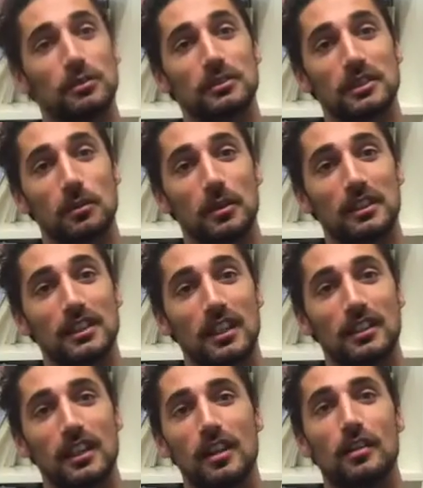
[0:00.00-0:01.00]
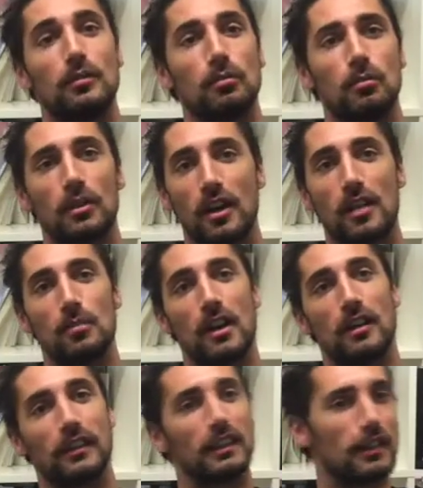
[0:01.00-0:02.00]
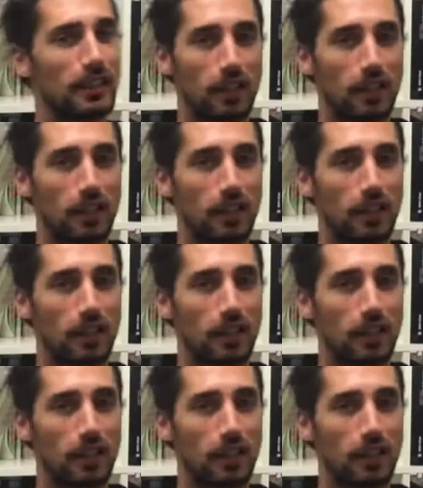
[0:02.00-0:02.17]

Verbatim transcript: also want to tell a girl what I'm wearing.